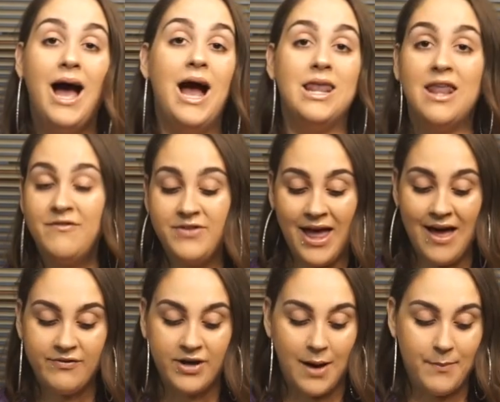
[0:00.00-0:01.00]
I love to
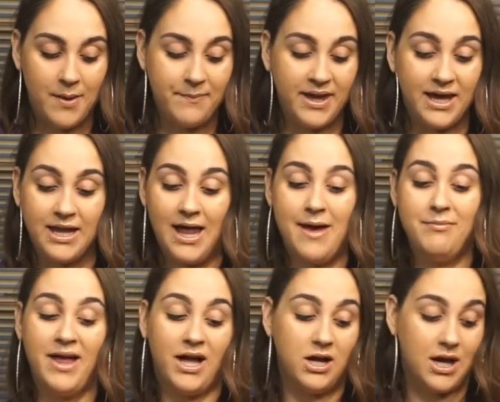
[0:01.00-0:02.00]
have gum on me, and
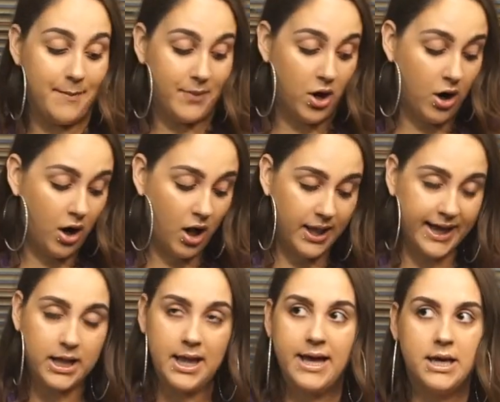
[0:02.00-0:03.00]
I'm like a
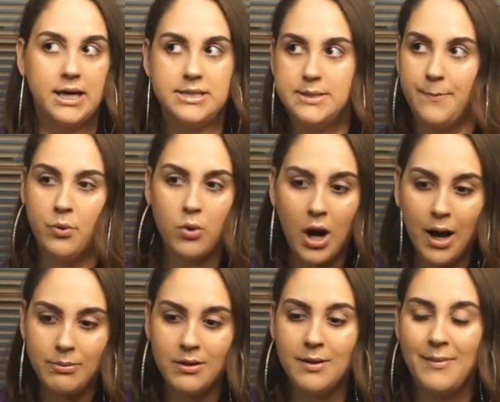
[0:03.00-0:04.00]
gumaholic. Like, it's a
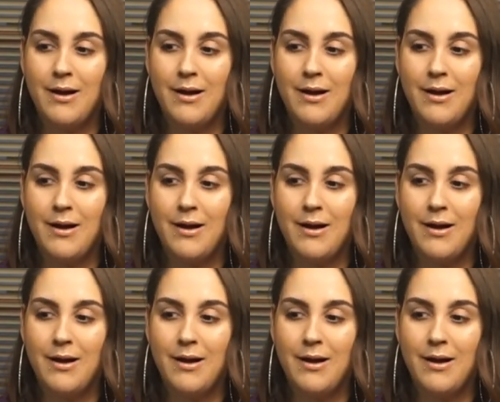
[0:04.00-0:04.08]
problem.